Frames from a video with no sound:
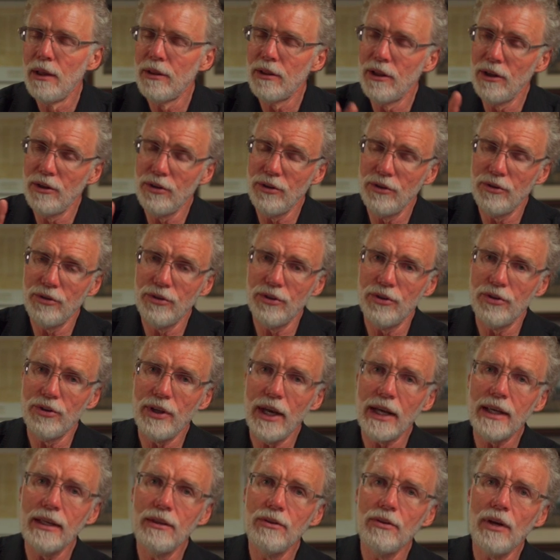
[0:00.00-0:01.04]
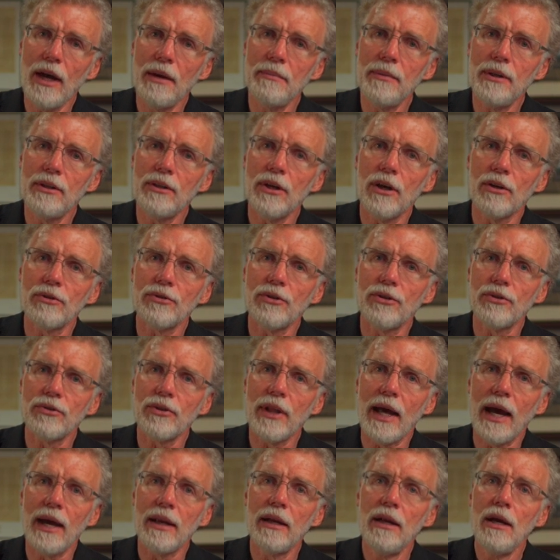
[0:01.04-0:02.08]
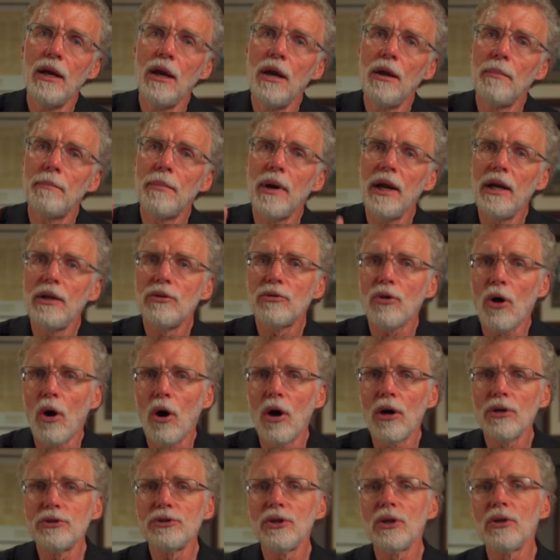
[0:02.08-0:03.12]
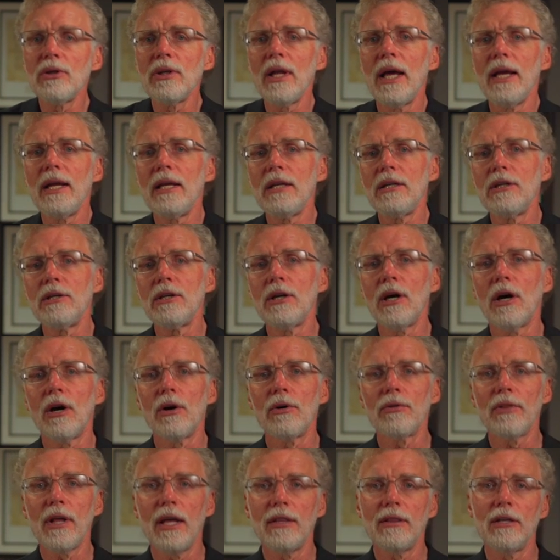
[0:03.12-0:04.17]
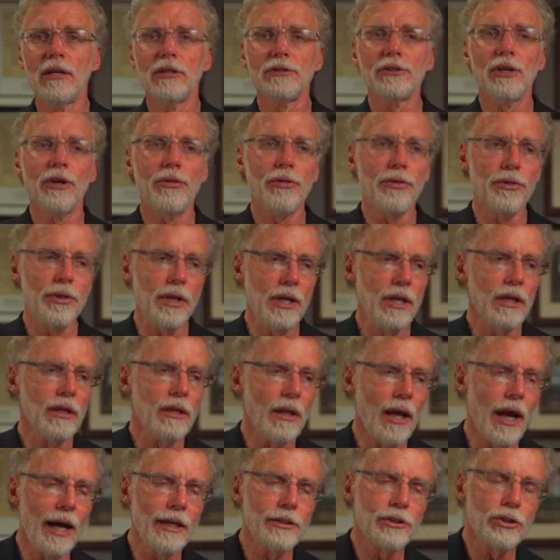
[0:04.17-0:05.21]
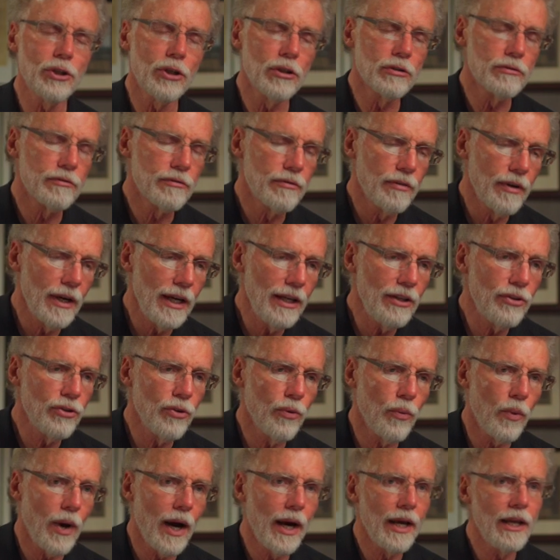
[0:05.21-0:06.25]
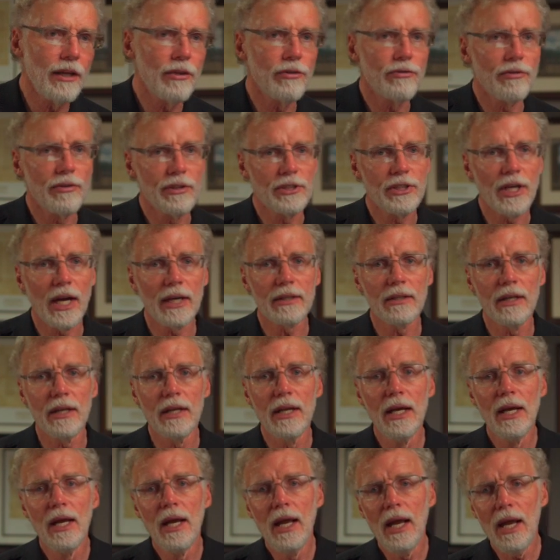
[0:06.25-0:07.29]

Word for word: This is the second time he tells us that, but he's also letting you know that there's a theological reason why he's rejected.